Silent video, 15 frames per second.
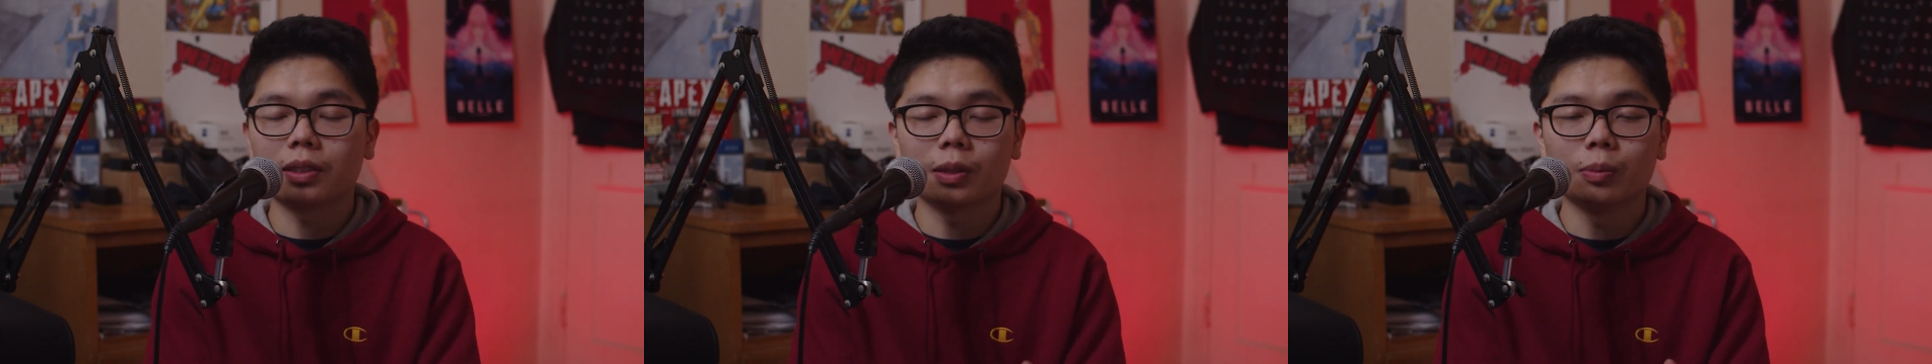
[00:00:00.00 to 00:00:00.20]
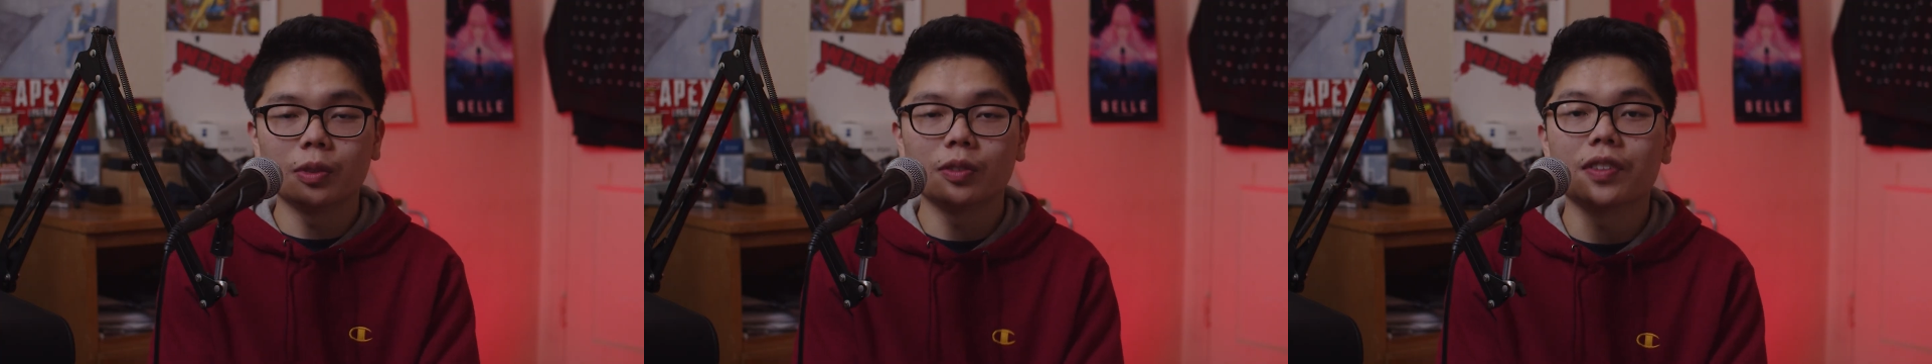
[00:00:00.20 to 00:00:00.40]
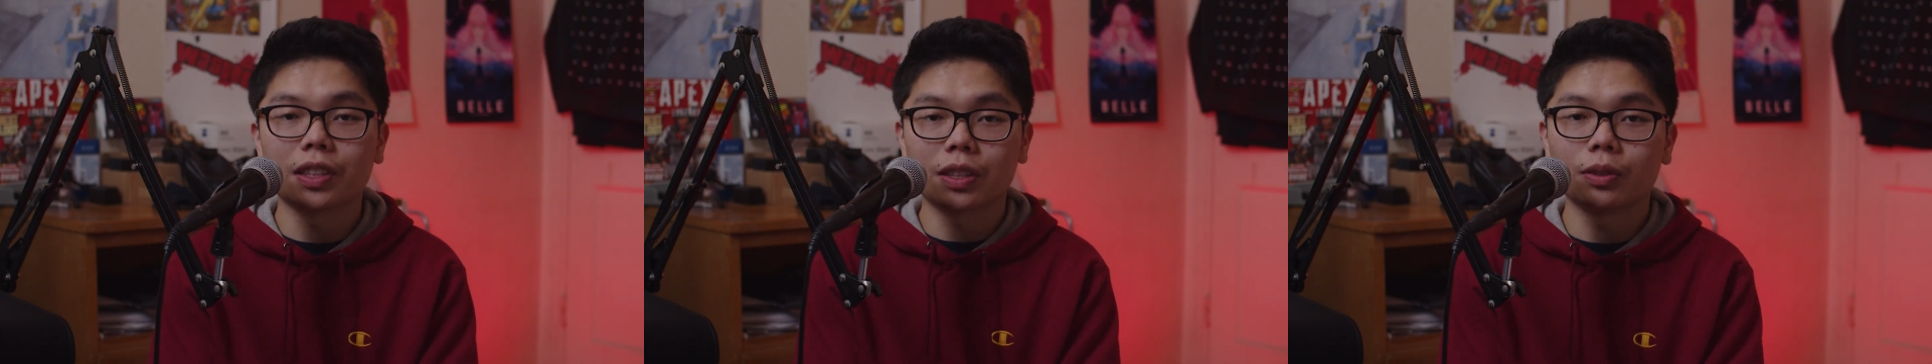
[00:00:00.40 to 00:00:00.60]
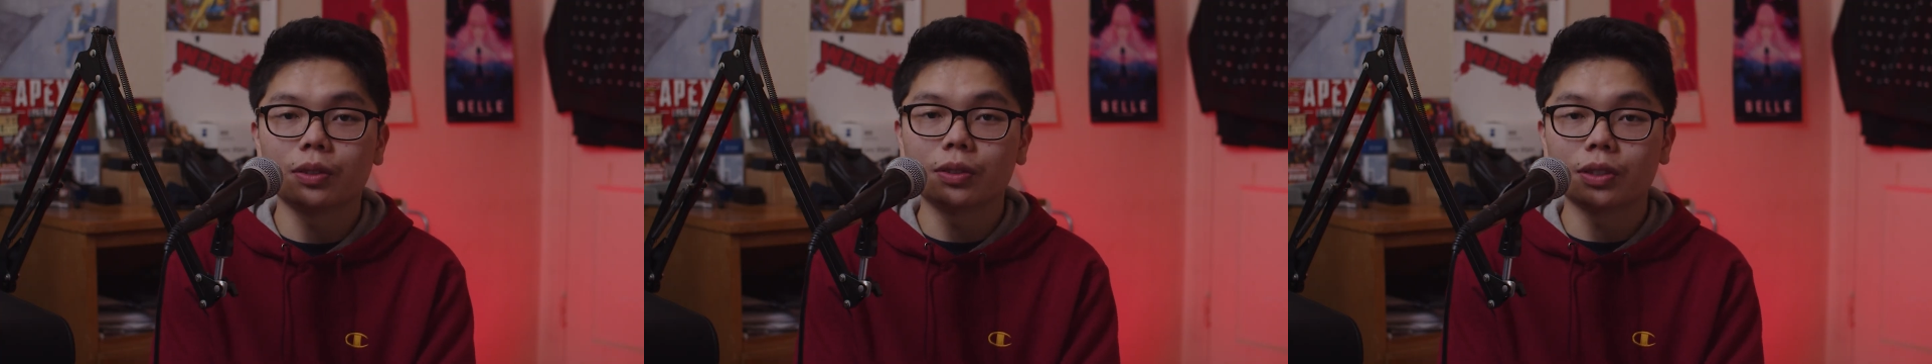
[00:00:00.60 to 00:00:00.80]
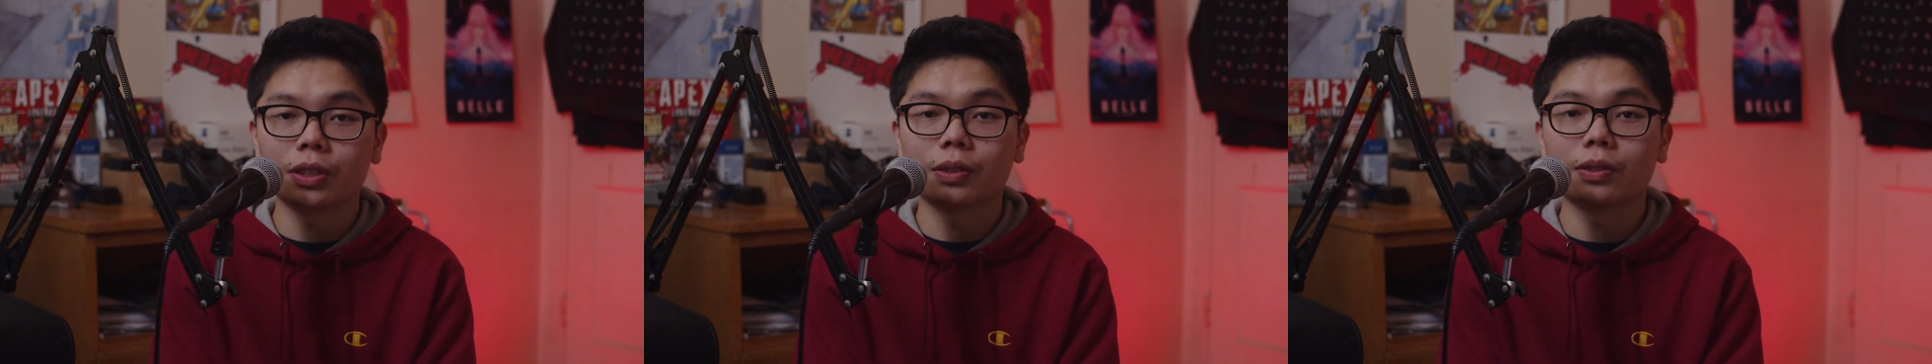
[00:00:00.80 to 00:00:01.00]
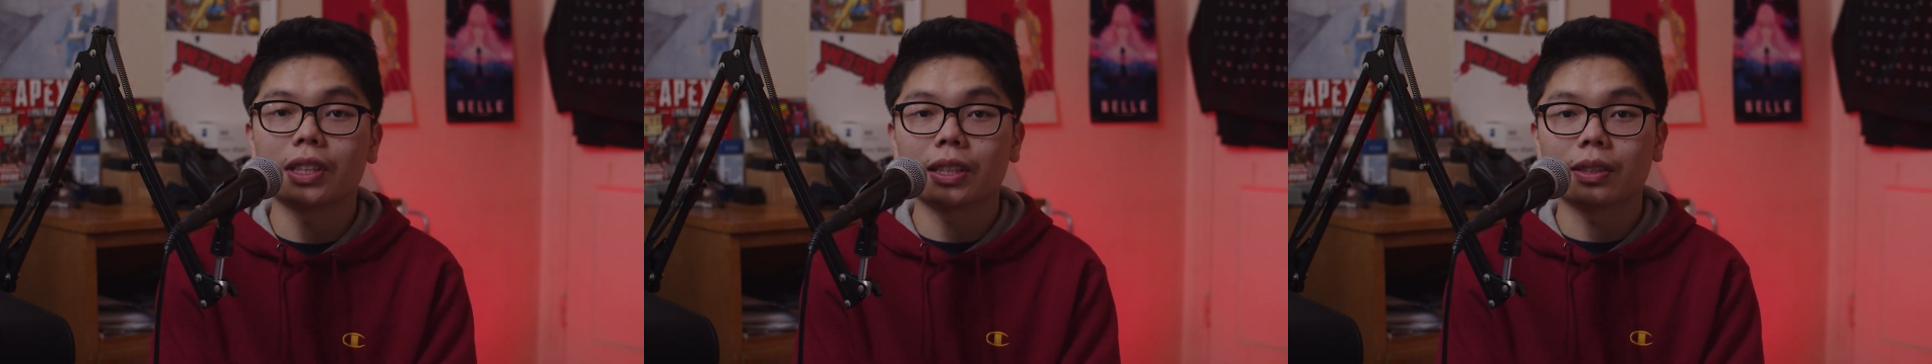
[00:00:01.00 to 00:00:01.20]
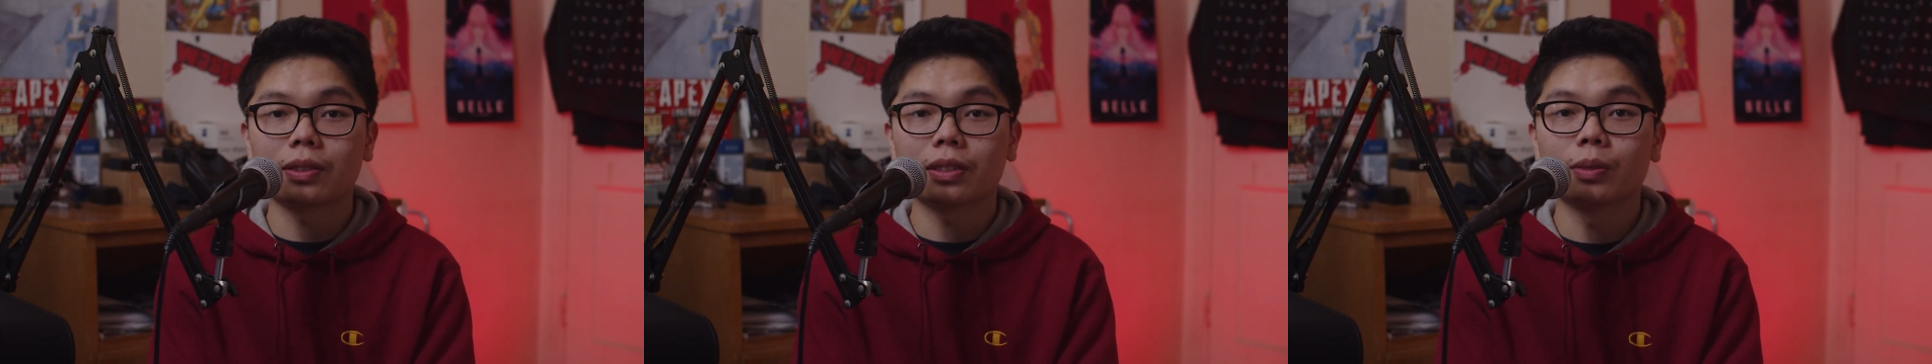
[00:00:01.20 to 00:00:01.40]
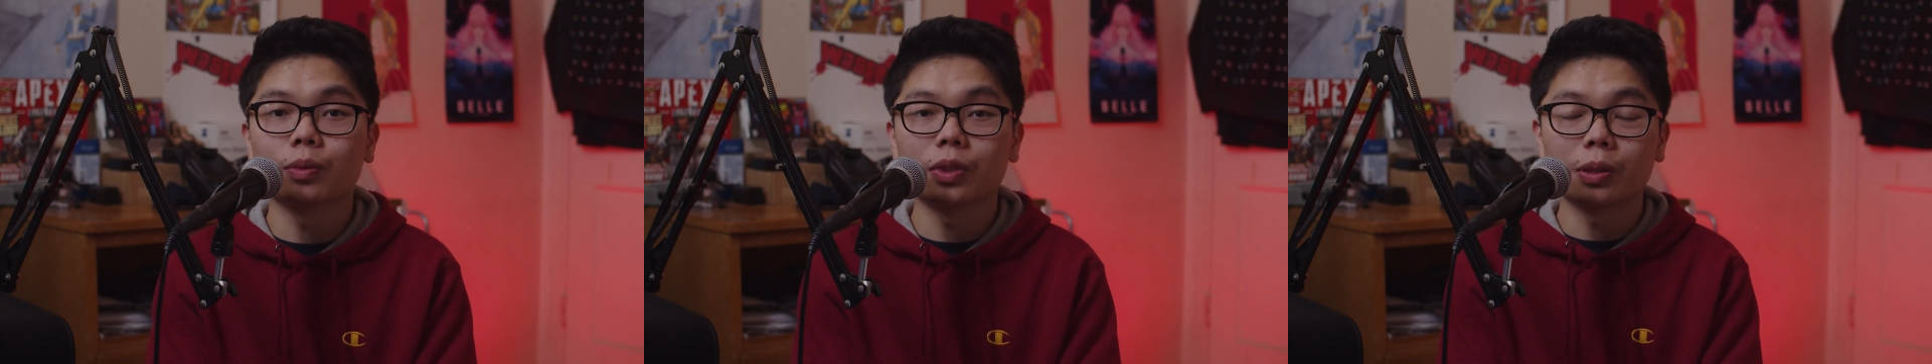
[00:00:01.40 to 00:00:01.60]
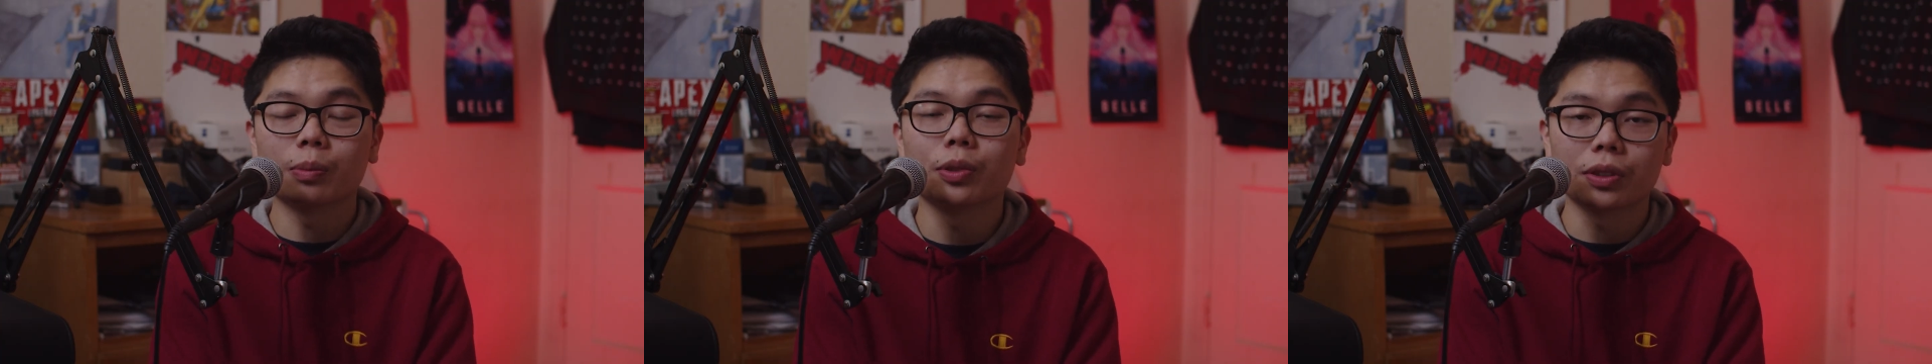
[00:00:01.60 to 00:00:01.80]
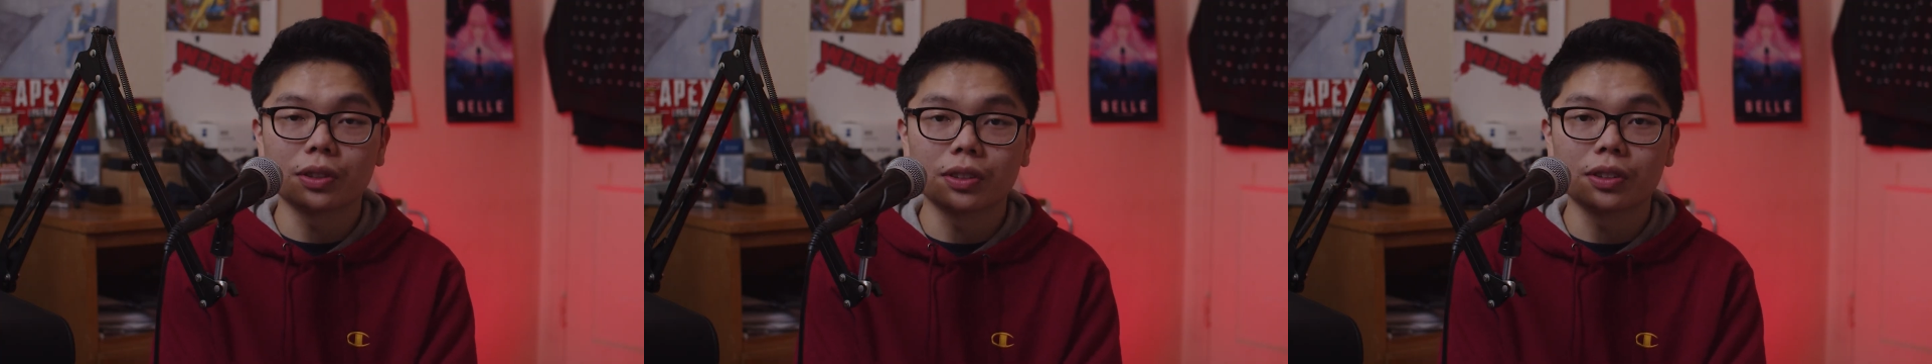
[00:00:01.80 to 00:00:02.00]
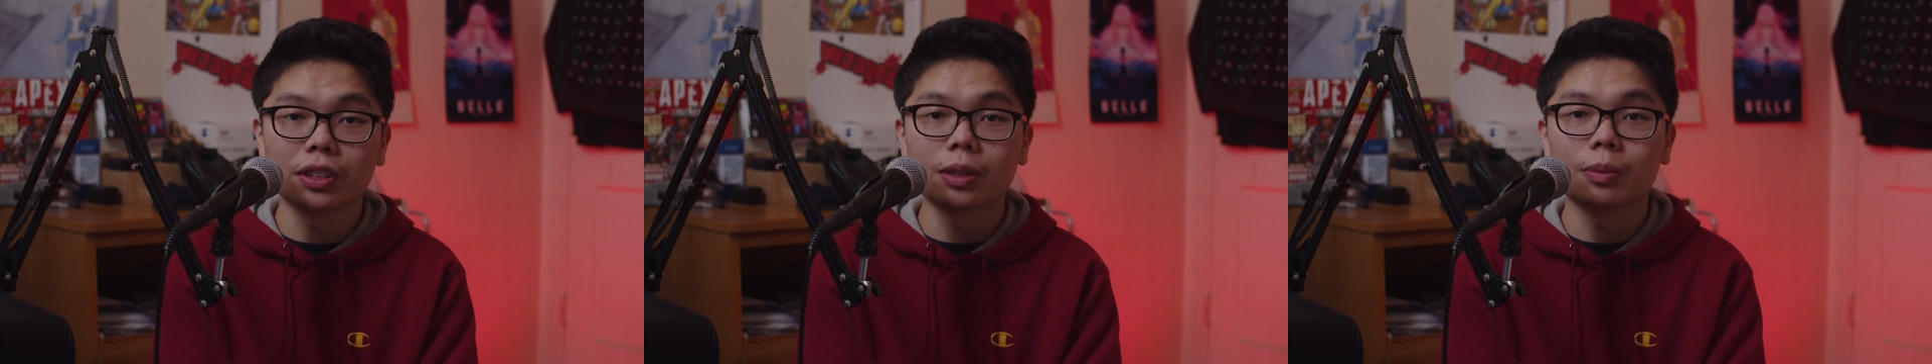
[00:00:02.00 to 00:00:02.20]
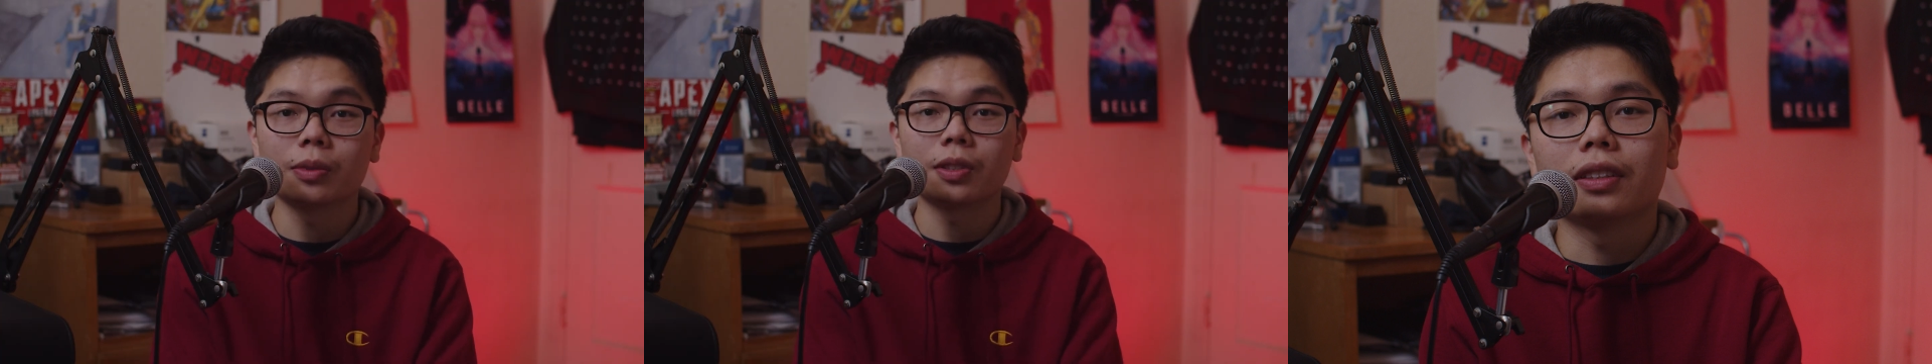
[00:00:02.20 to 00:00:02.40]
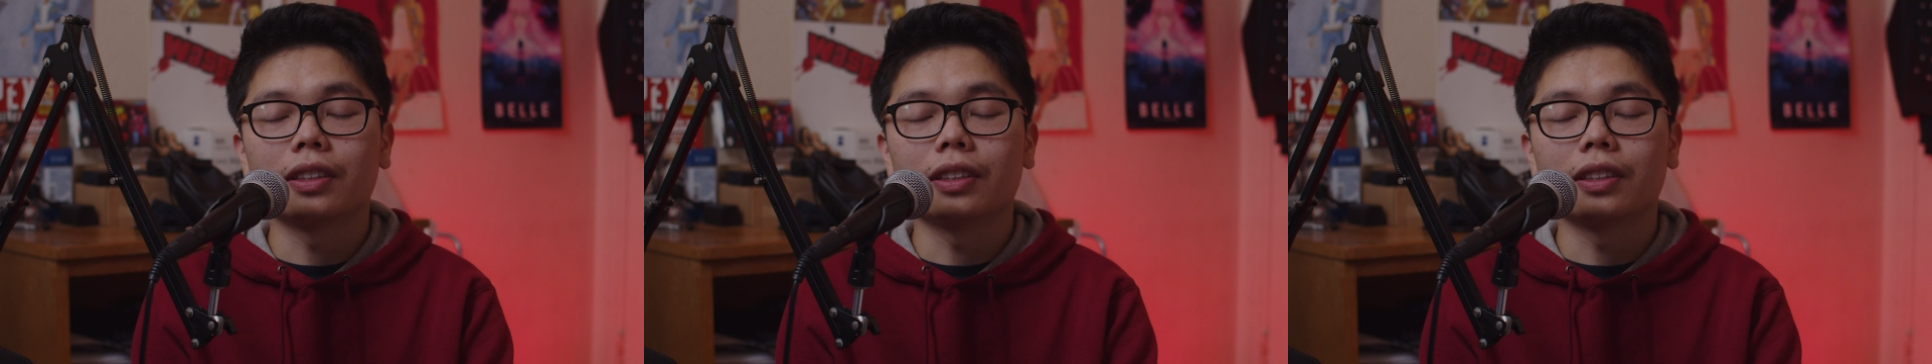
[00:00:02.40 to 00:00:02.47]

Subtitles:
the movie as a whole still tackles some really important themes,